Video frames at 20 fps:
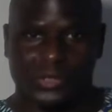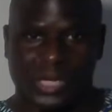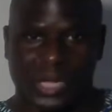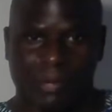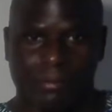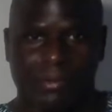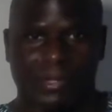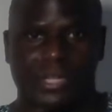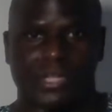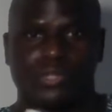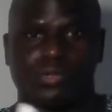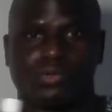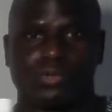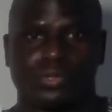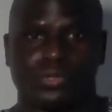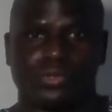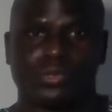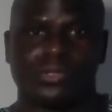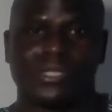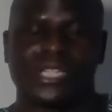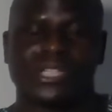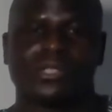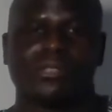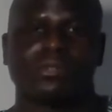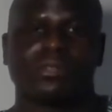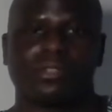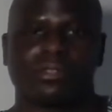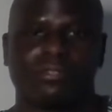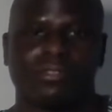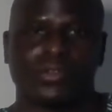job, and then you need to
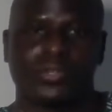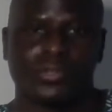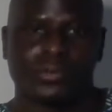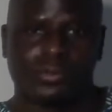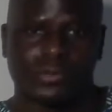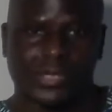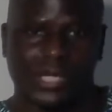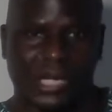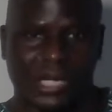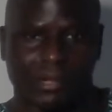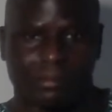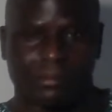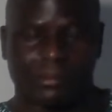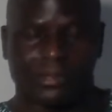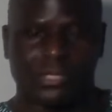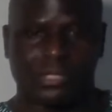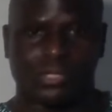look for a new job.